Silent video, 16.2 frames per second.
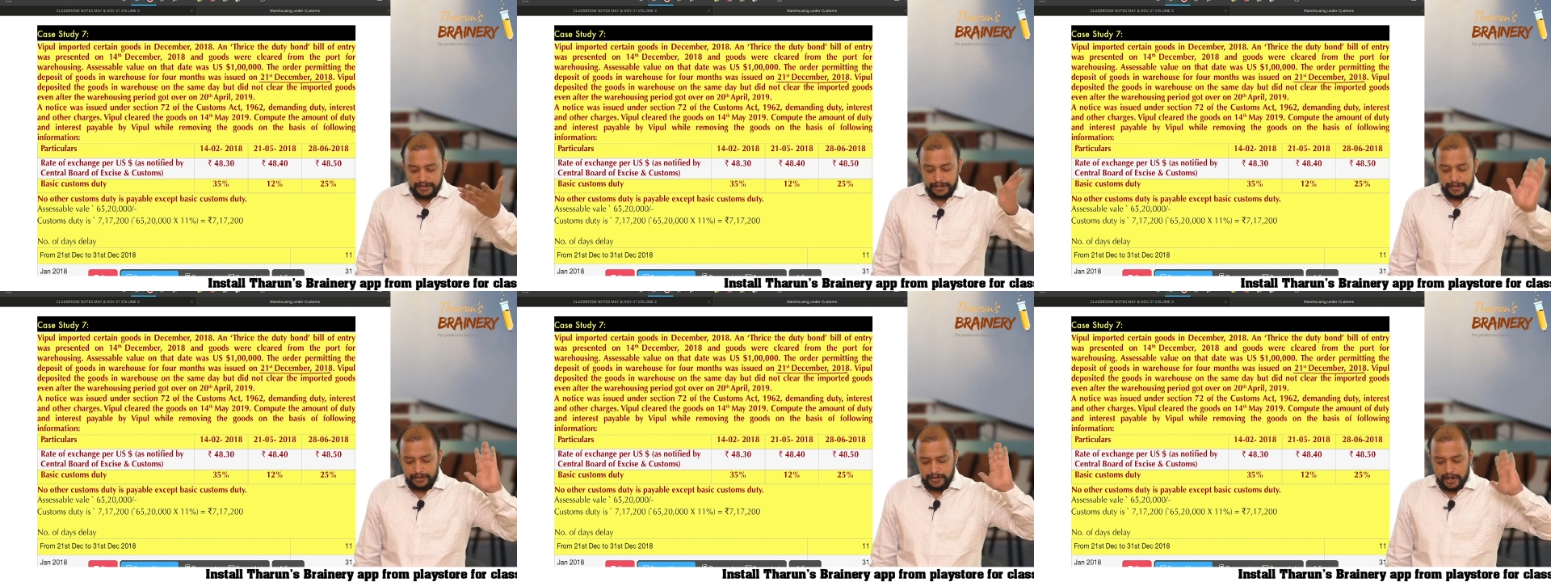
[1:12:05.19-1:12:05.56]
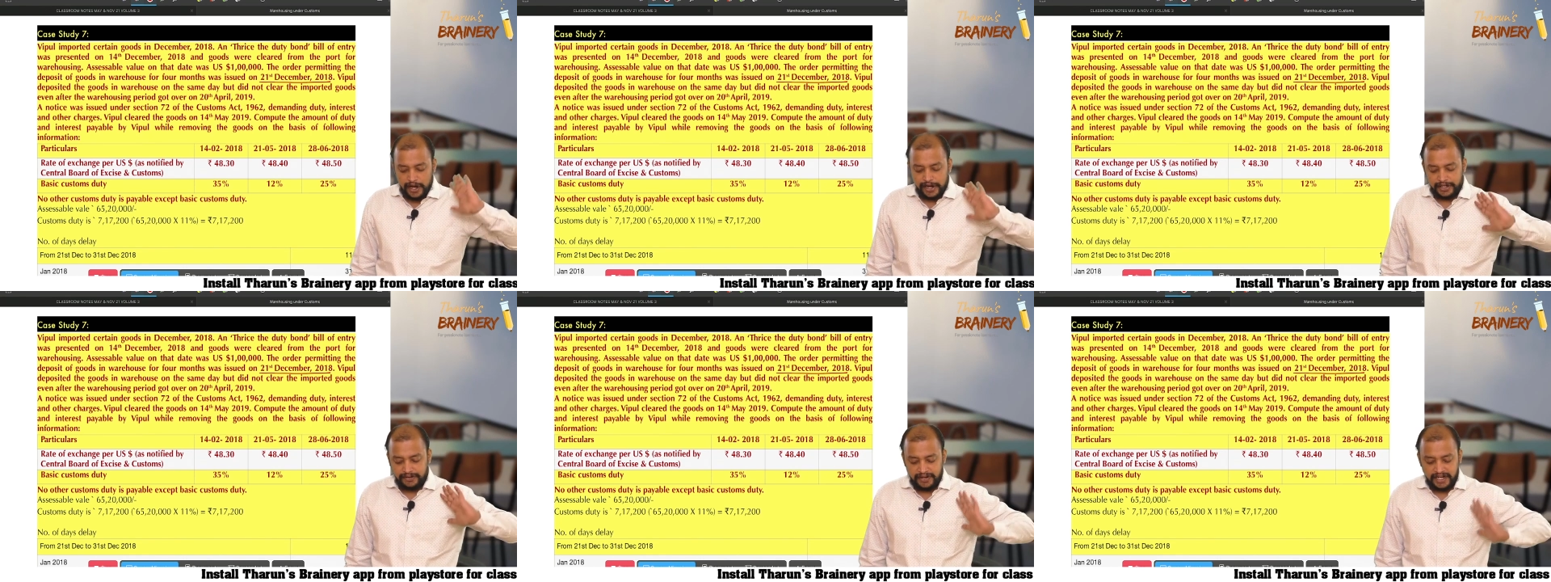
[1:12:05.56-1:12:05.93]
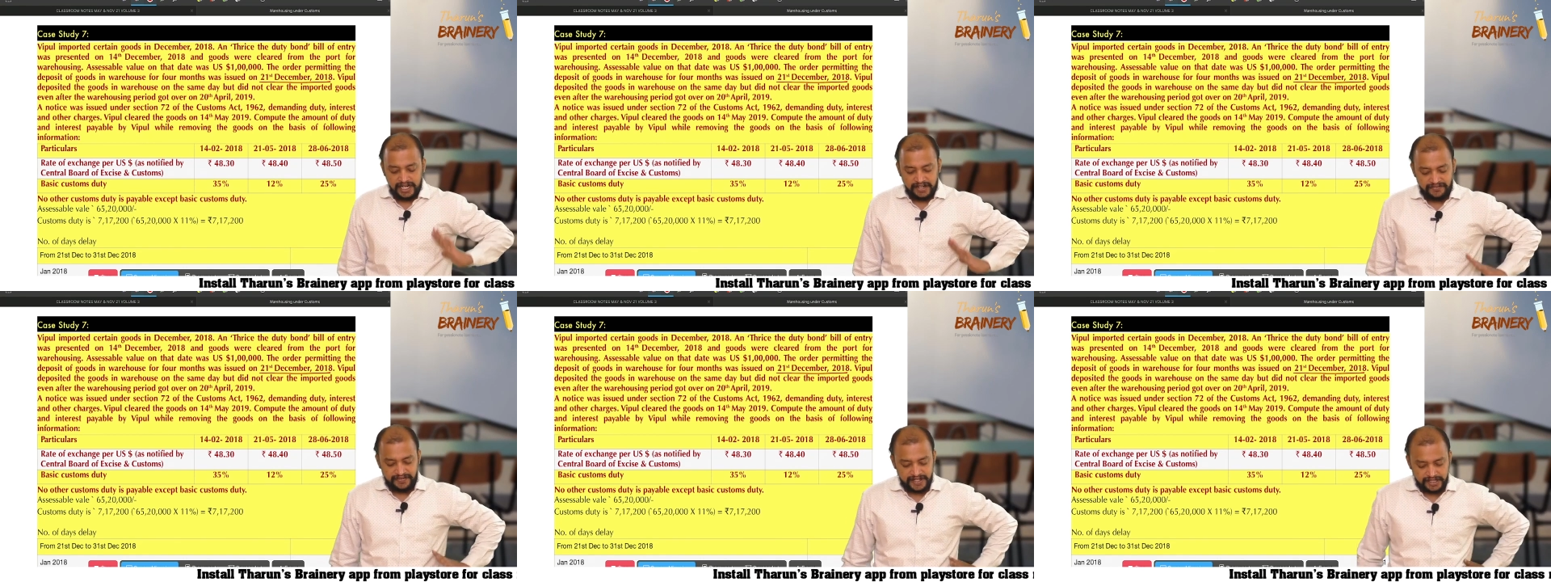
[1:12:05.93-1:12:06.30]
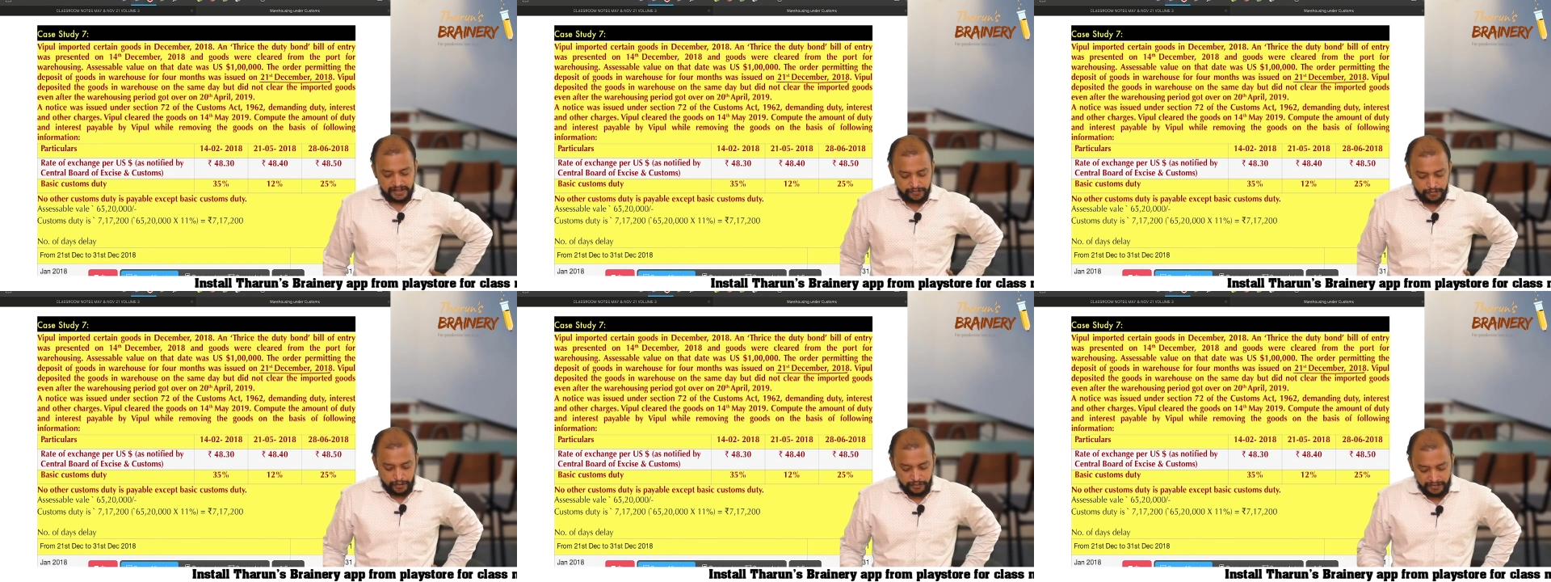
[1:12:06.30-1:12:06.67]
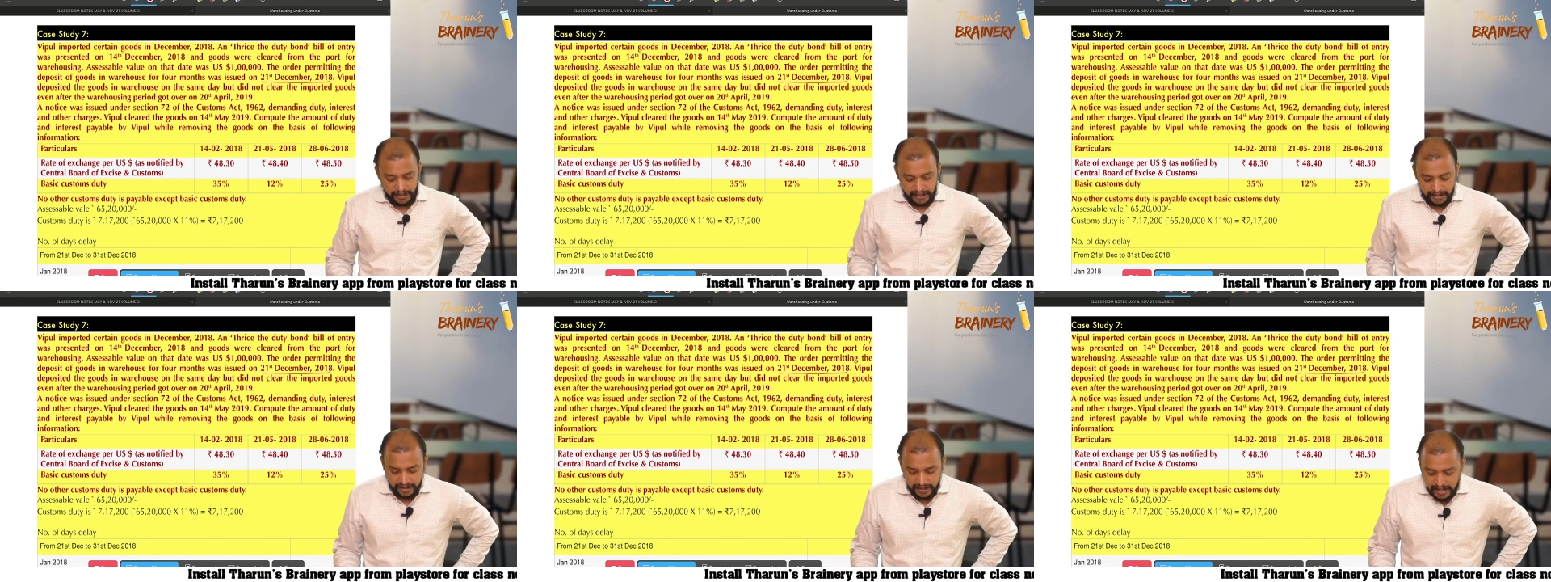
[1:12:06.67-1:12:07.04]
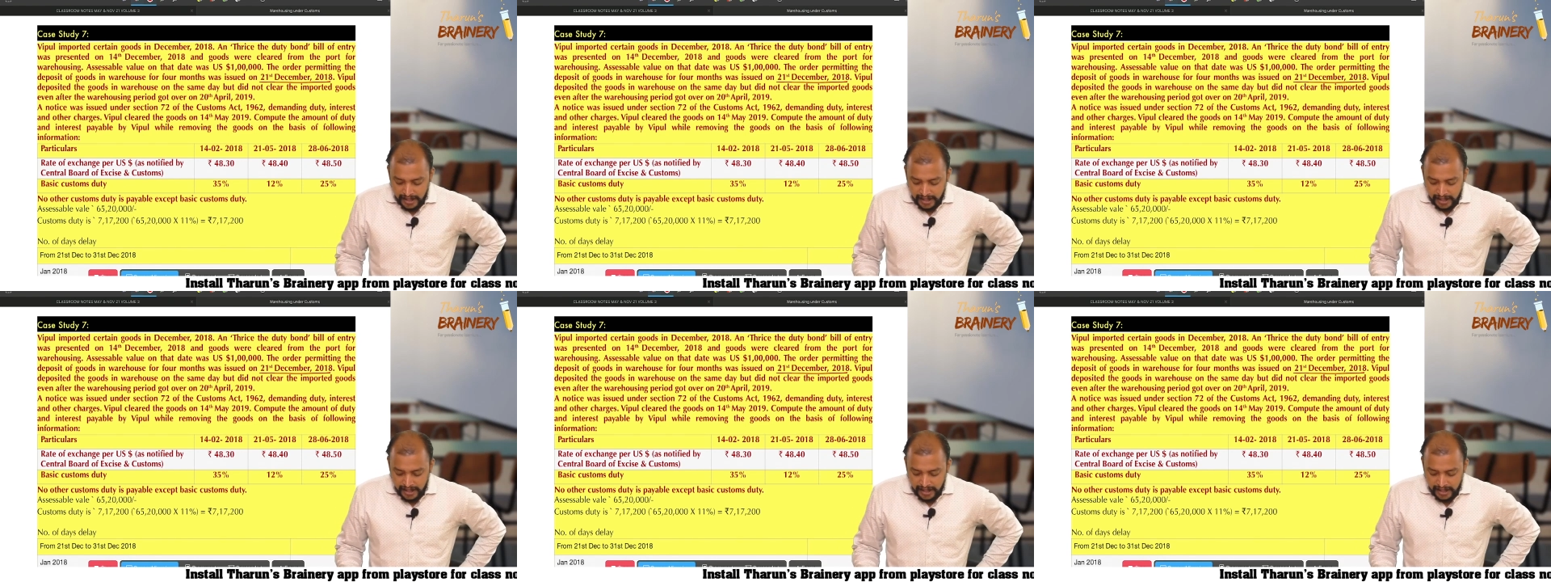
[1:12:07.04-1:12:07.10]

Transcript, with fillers: So on 21st over